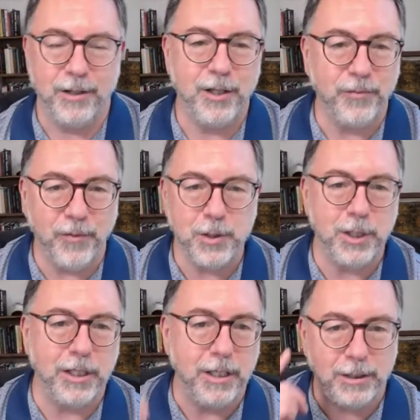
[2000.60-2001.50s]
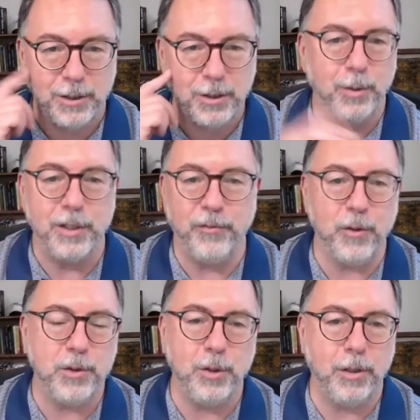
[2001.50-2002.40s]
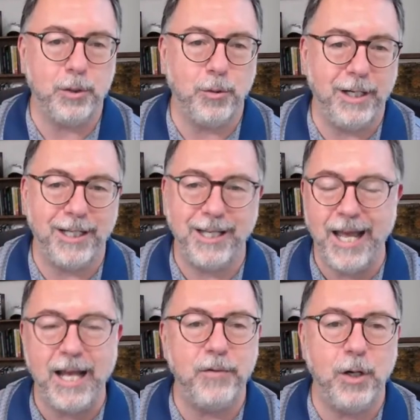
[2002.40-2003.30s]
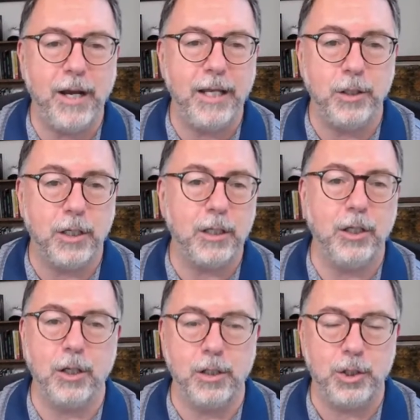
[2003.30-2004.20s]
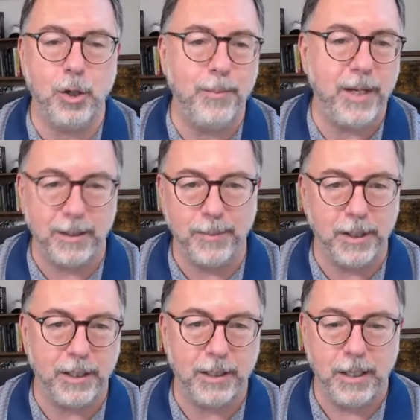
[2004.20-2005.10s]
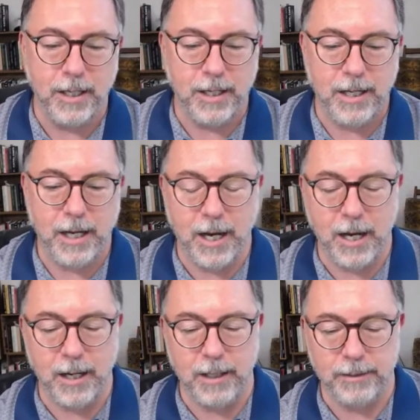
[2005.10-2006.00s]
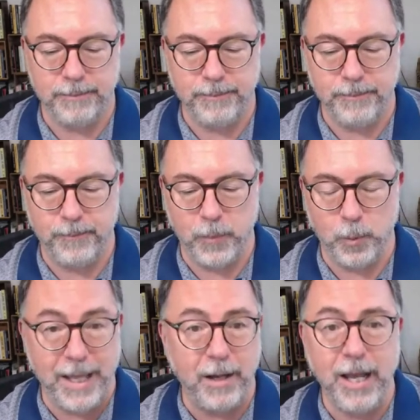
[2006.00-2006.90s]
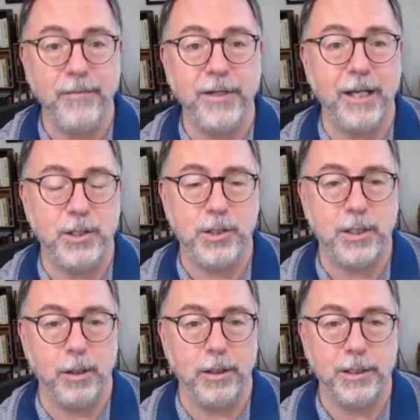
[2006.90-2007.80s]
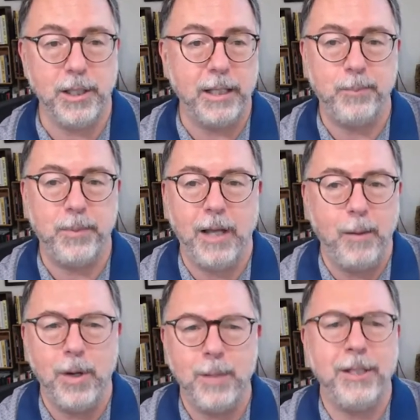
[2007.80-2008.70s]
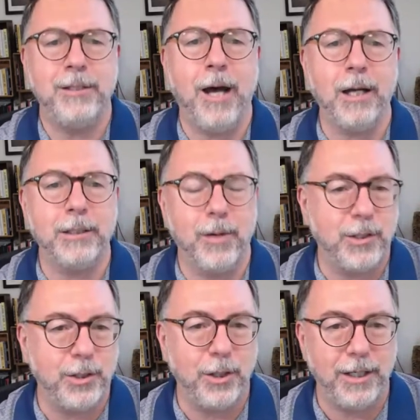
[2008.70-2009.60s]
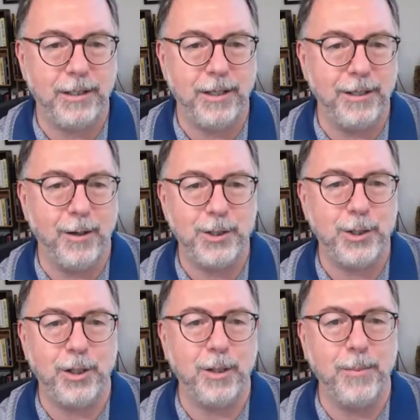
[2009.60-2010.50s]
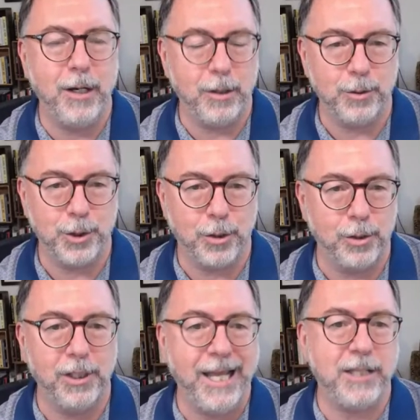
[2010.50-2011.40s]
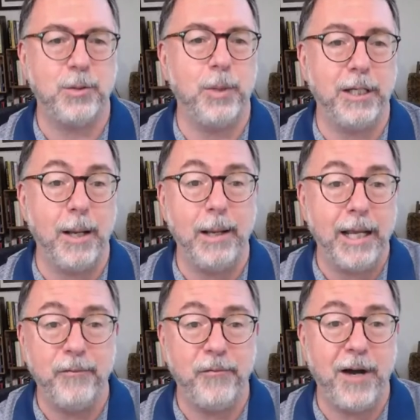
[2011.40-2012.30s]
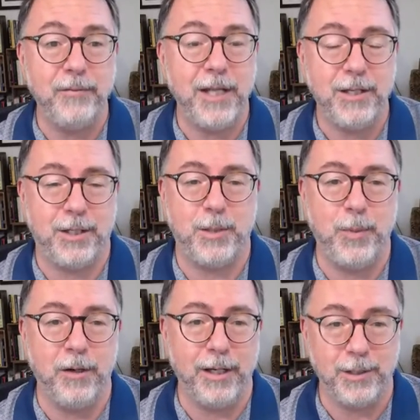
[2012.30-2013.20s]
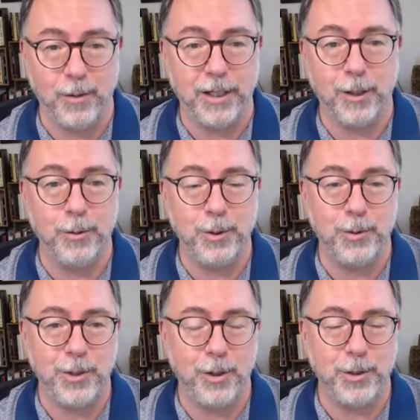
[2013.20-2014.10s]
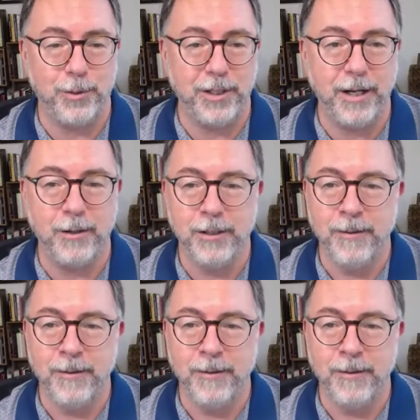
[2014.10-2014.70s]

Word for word: the first thing you need to do when you first start trading, get out of your head you, you're going to start making money Uh, without having any skill. It's like, I want to be a doctor. I studied, you know, I studied a medical journal last week. I got five days experience. I want to go and do surgery now.